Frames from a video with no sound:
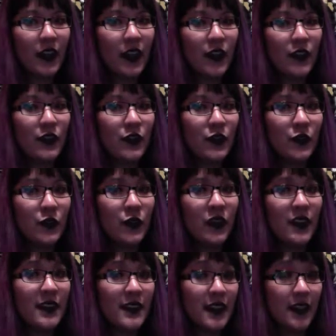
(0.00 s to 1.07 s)
to the
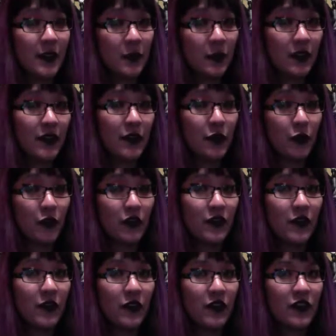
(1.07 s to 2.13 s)
Tenebrous Horse
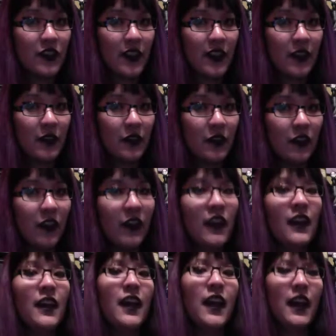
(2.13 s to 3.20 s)
Doll channel.
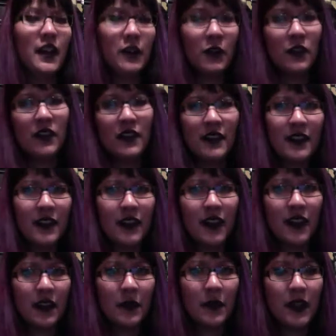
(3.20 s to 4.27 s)
I notice a lot
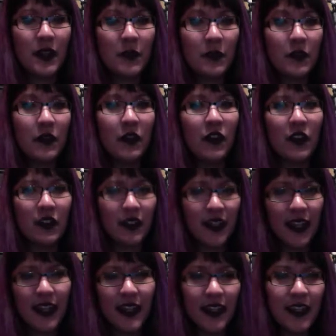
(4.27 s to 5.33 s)
of people are
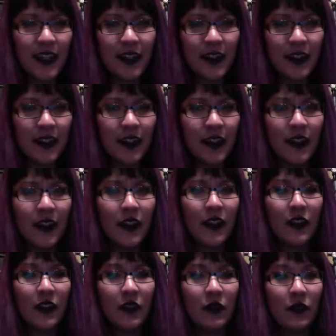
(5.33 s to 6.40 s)
liking,
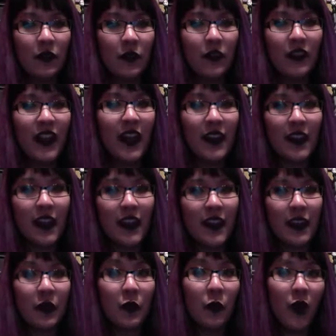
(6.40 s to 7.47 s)
well, not
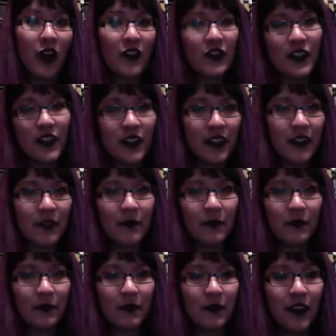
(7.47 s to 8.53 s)
liking watching
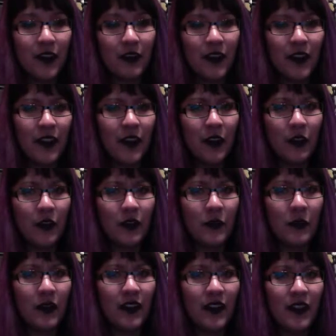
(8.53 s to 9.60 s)
my videos,
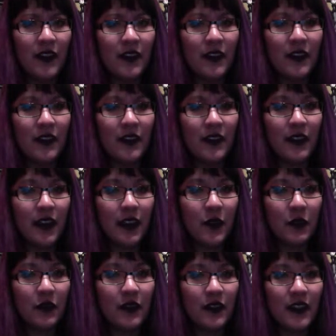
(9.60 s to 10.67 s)
but I
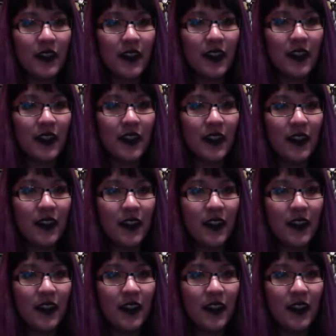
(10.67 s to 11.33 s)
don't see